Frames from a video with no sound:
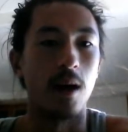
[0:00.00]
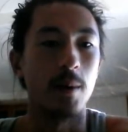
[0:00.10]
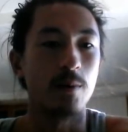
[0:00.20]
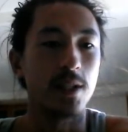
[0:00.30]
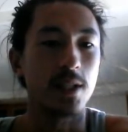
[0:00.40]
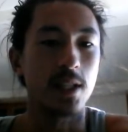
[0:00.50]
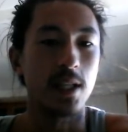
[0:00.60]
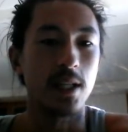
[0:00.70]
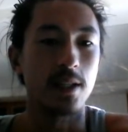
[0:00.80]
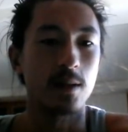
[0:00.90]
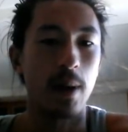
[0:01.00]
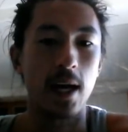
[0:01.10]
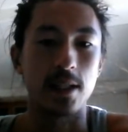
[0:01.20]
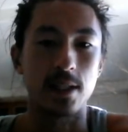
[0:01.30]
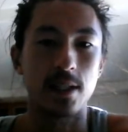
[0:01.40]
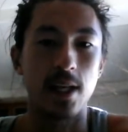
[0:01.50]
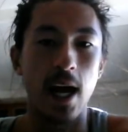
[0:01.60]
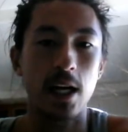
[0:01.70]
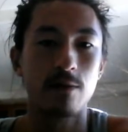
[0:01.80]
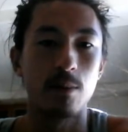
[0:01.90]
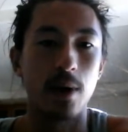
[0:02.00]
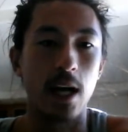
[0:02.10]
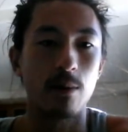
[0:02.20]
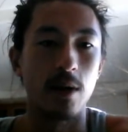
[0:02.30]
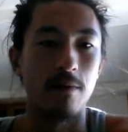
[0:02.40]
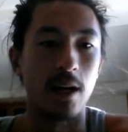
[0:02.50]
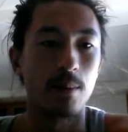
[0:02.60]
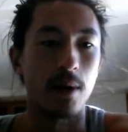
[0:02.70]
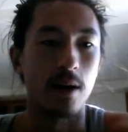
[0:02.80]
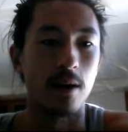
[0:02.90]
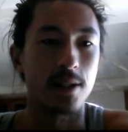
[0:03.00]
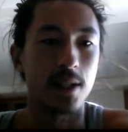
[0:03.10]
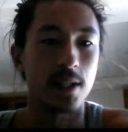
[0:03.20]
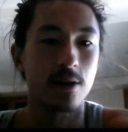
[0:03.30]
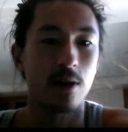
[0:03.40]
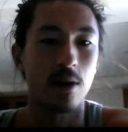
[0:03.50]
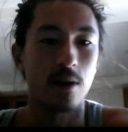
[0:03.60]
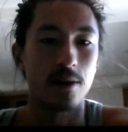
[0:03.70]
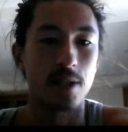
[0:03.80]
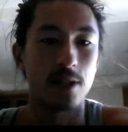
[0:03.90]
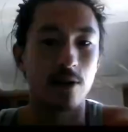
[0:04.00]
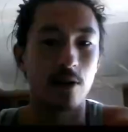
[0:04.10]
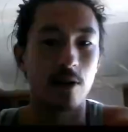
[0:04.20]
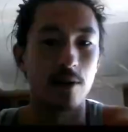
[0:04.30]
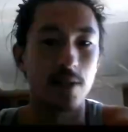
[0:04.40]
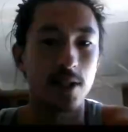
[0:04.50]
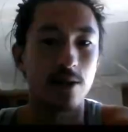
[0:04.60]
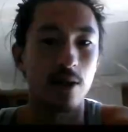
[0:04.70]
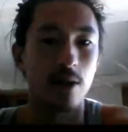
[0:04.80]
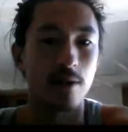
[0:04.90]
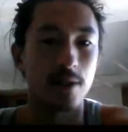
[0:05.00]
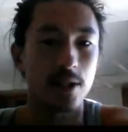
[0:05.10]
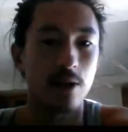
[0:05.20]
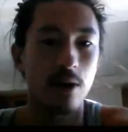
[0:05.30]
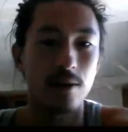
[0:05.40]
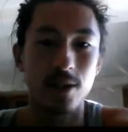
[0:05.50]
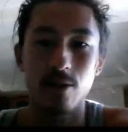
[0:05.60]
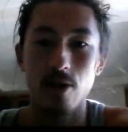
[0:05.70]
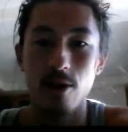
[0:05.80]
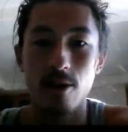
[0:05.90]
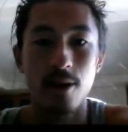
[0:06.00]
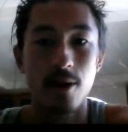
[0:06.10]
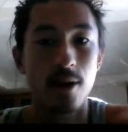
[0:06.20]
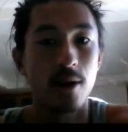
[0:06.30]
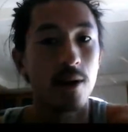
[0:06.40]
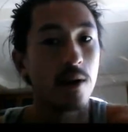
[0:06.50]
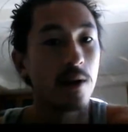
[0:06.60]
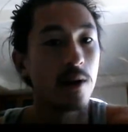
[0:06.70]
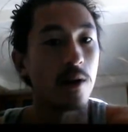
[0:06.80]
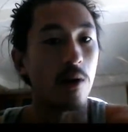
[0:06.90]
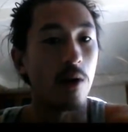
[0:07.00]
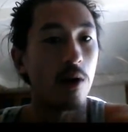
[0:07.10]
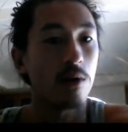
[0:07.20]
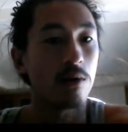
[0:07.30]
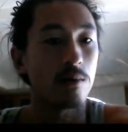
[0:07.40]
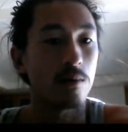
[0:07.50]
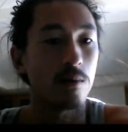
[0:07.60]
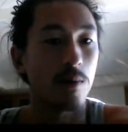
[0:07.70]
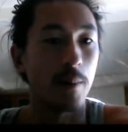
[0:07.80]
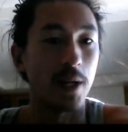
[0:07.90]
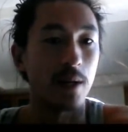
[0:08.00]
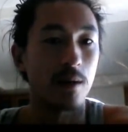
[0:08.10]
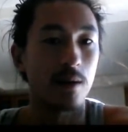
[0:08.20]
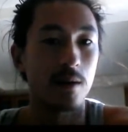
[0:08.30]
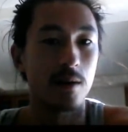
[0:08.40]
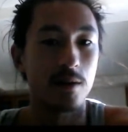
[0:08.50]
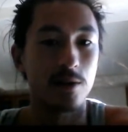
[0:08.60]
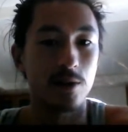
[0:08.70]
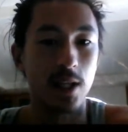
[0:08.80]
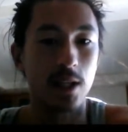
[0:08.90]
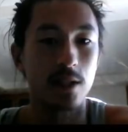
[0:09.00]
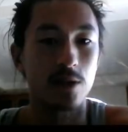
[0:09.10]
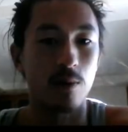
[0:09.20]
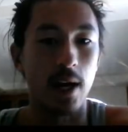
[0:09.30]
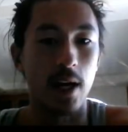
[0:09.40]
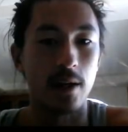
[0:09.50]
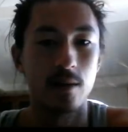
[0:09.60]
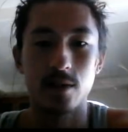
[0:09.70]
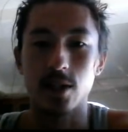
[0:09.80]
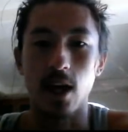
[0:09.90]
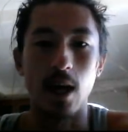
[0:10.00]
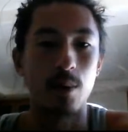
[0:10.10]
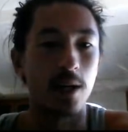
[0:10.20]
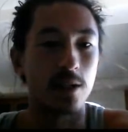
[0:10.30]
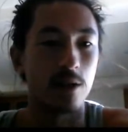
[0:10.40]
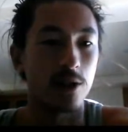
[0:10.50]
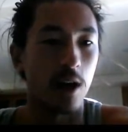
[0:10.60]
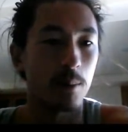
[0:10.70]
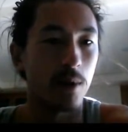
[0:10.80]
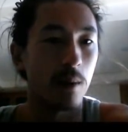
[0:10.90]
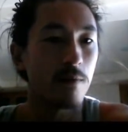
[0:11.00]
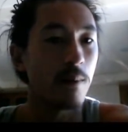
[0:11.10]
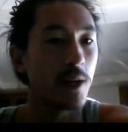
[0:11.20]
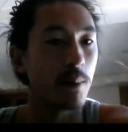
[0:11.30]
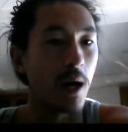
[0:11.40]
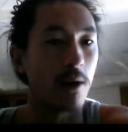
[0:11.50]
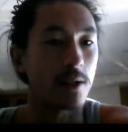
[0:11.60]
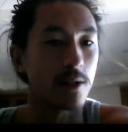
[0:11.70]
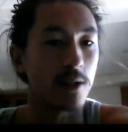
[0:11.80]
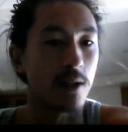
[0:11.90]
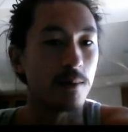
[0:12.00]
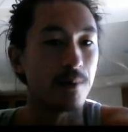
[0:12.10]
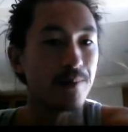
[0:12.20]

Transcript: And we see this pack is stacked for Black-White Vampires. This card, this card, this card, this card, this card are all, I mean, Deacon's great. Skyblade goes up and up for me. Paladin's good.